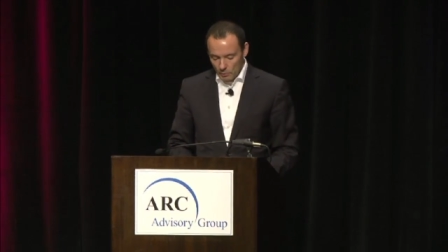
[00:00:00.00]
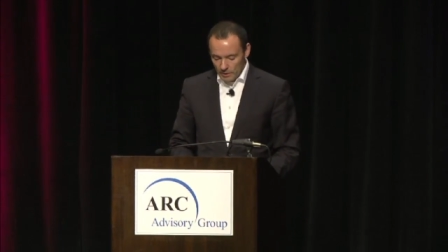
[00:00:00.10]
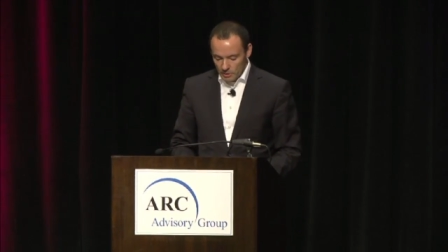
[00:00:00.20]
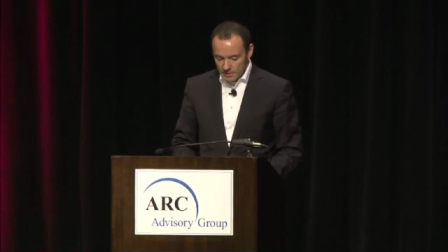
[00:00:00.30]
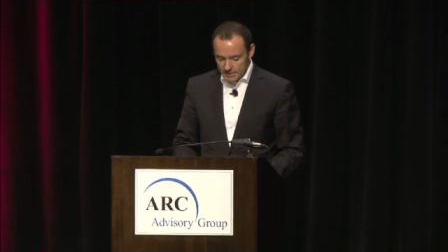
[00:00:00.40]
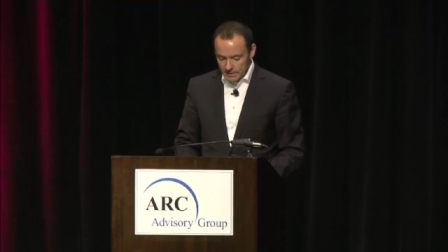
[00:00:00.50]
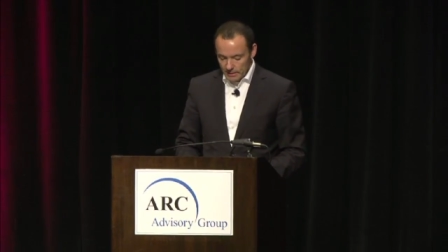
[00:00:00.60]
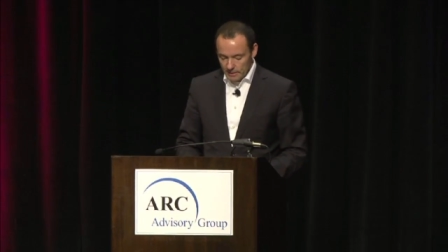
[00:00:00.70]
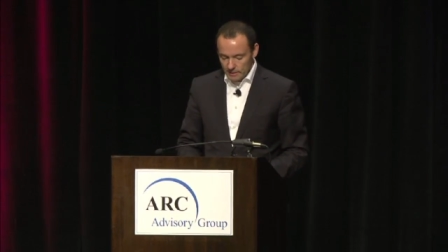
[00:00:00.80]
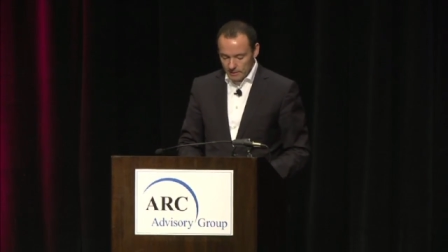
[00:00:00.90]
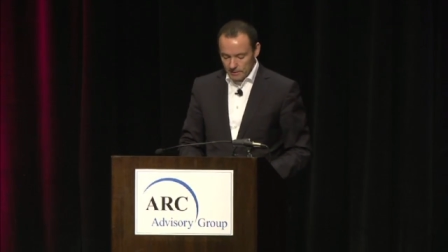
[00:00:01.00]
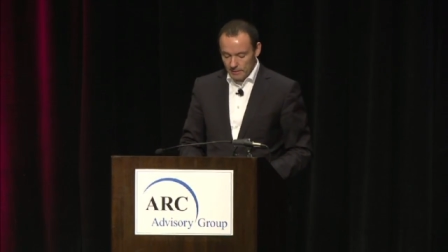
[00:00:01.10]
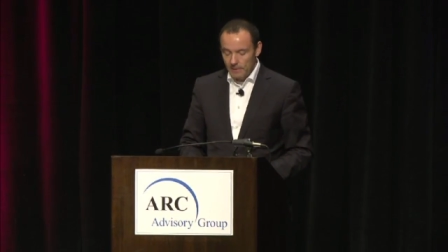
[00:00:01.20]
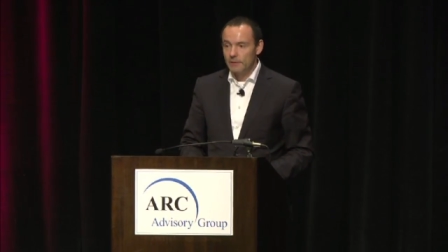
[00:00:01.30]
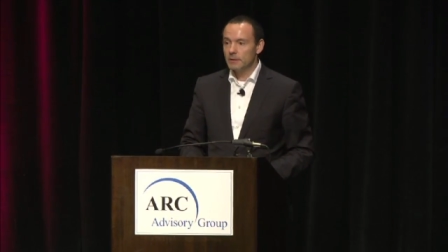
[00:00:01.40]
Uh, whereas
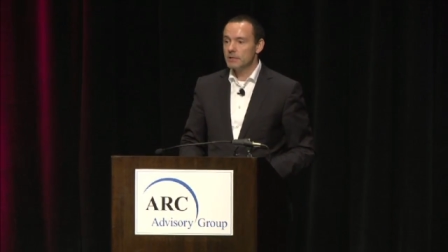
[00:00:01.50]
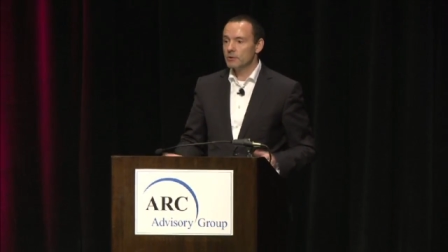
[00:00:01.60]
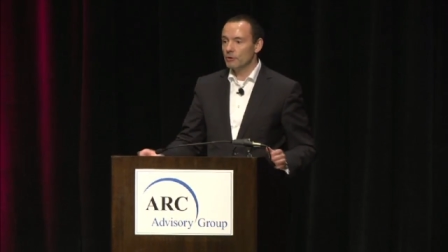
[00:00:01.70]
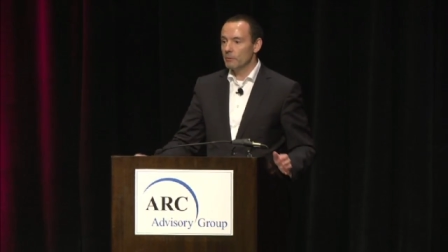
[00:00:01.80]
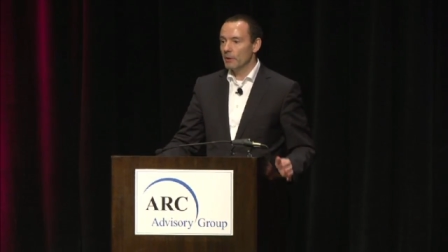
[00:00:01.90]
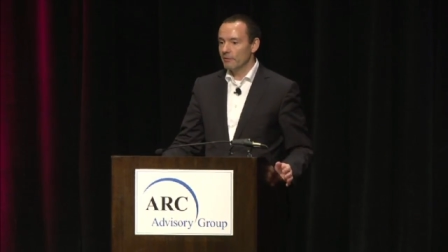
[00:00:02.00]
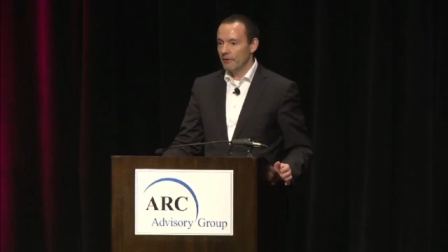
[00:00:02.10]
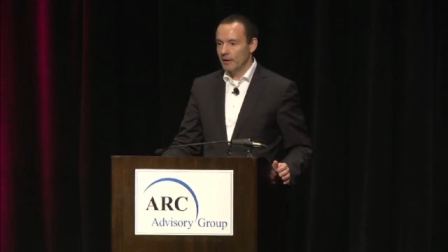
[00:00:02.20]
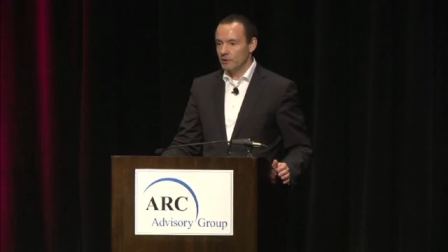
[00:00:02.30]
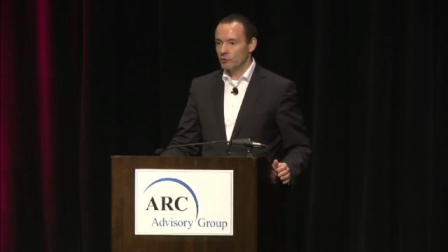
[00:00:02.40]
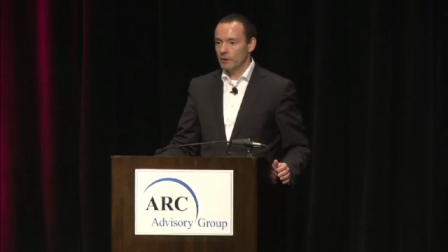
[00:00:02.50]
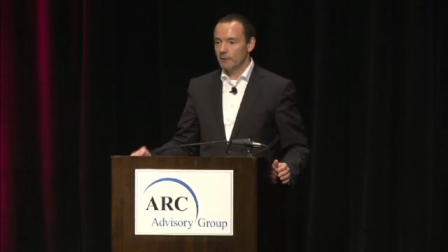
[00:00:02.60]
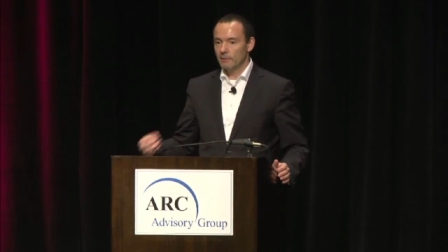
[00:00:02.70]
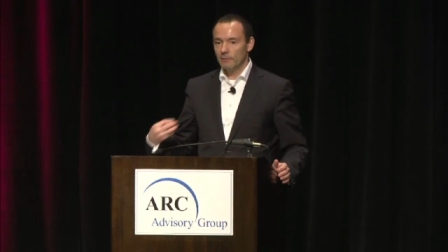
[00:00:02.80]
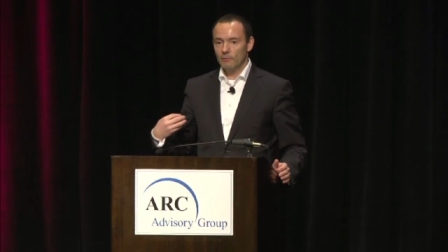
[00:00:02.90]
in, in the discrete
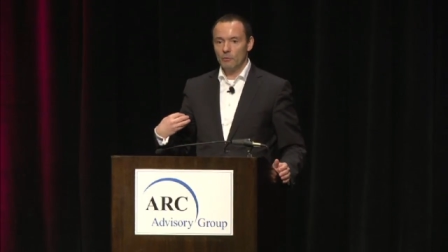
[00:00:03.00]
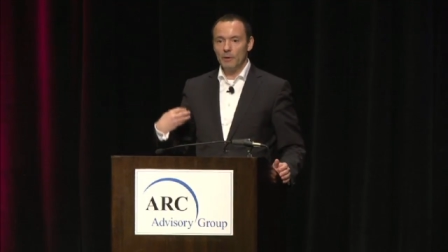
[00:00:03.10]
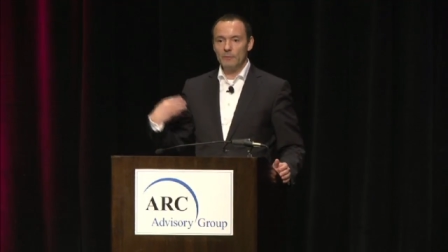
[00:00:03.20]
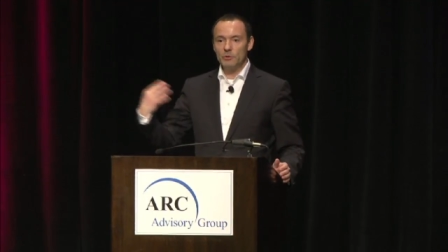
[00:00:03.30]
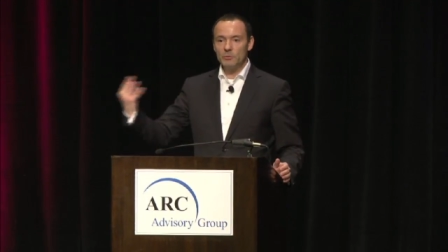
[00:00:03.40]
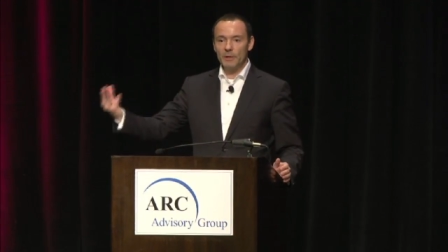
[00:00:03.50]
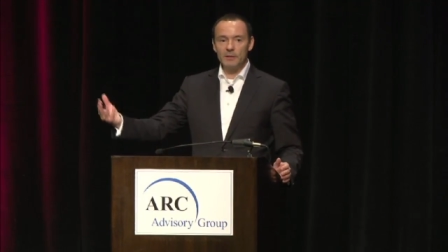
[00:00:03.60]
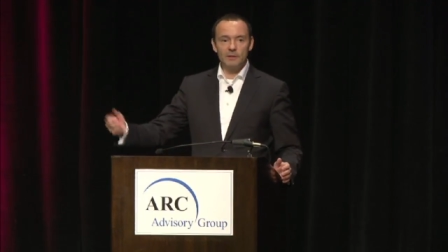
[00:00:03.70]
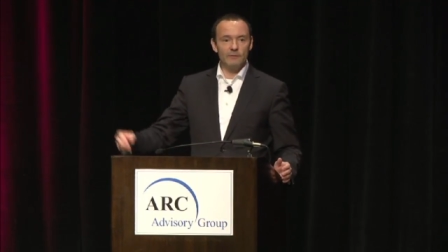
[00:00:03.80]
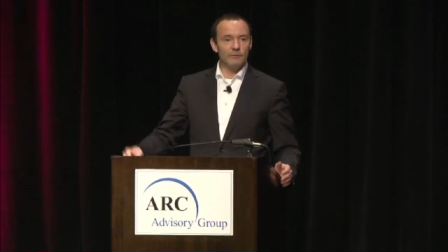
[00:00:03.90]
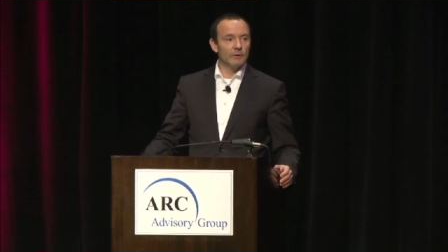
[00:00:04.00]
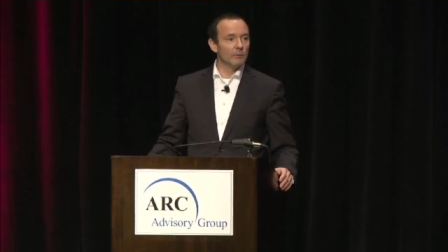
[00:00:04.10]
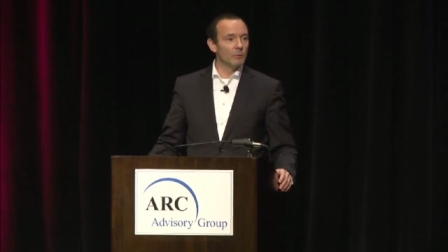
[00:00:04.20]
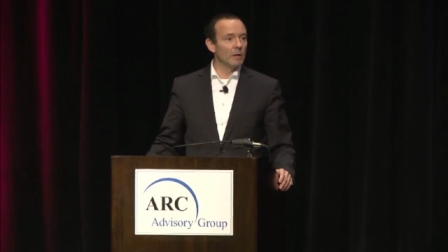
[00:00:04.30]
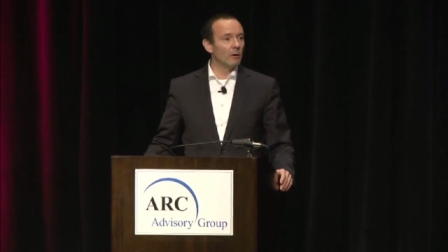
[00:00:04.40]
manufacturing, from my perspective,
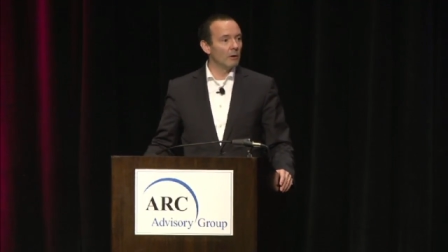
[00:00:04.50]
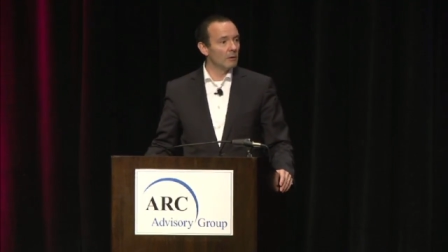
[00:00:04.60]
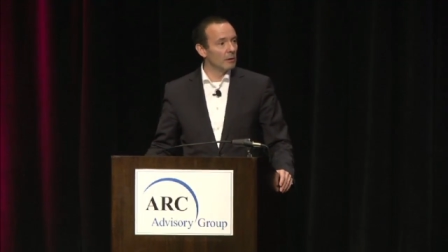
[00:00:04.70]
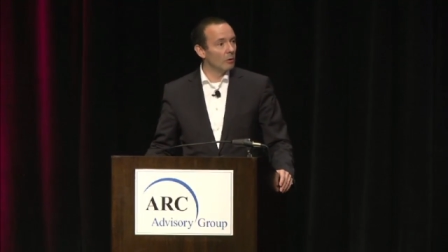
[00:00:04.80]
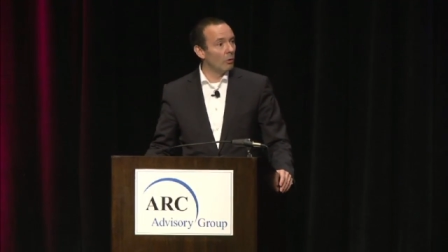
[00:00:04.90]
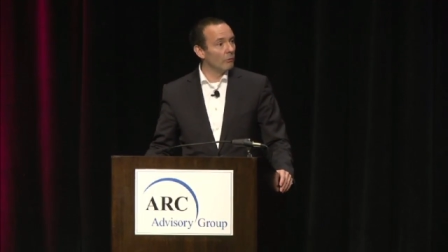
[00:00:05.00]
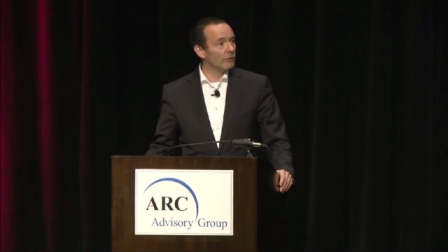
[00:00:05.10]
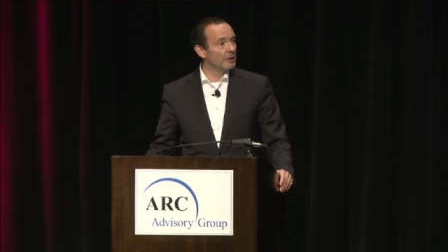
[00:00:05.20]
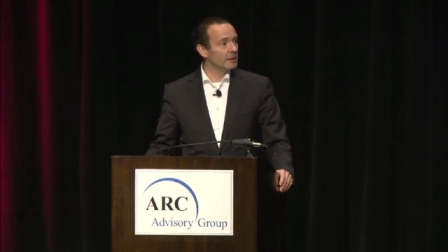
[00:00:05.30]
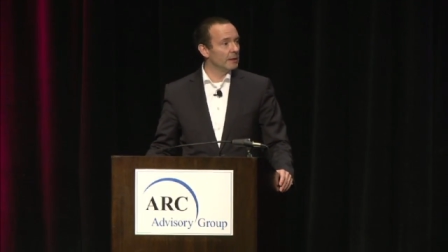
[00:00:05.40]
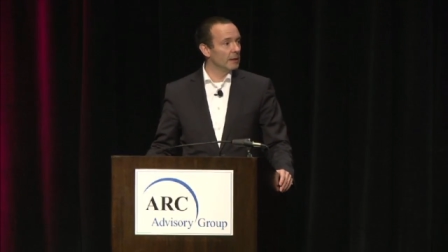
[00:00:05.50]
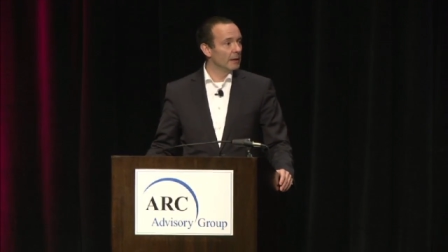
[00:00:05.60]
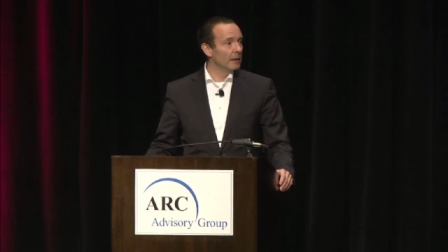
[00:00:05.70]
we are uh, already